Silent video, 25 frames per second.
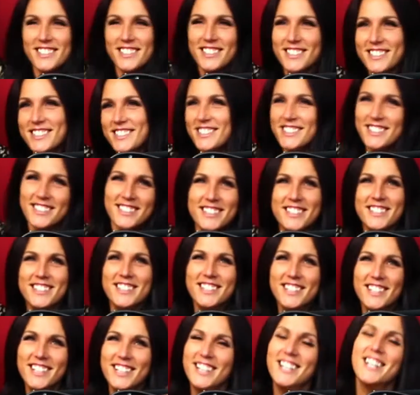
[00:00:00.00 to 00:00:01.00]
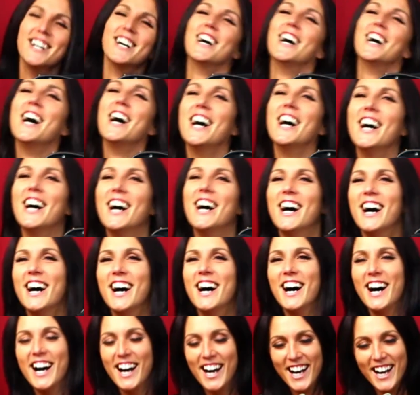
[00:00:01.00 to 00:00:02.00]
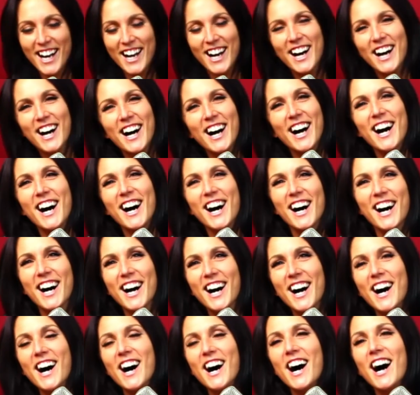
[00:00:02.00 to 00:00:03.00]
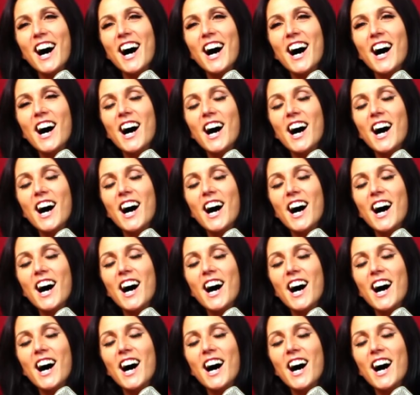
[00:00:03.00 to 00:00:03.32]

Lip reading: Caitlin has gotten back to us. She wants to know if it's a boy or a girl.